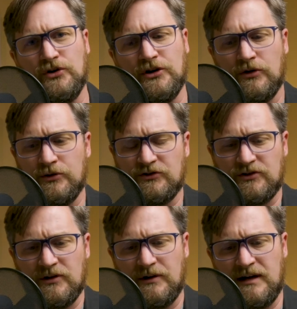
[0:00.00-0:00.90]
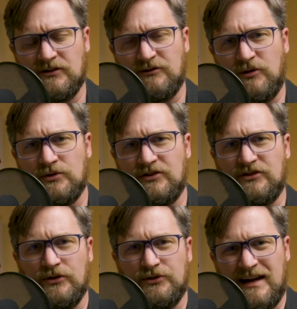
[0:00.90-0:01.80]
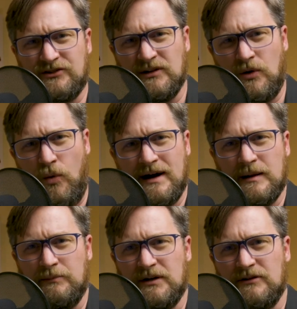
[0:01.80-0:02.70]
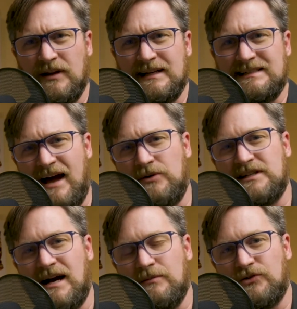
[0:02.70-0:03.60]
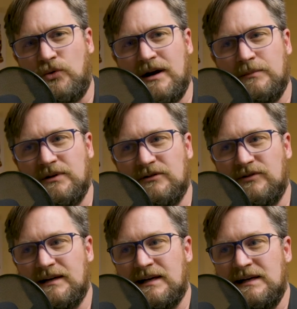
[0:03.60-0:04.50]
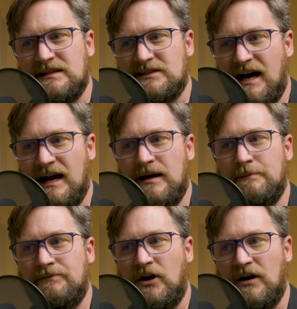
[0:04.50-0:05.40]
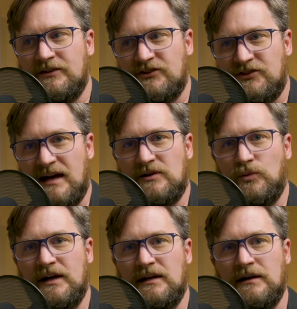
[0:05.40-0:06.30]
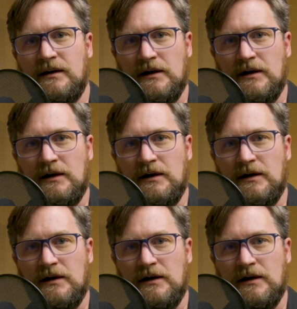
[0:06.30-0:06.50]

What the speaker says: You know, as a photo assistant, there's actually quite a bit of like downtime. There's quite a bit of like time on set when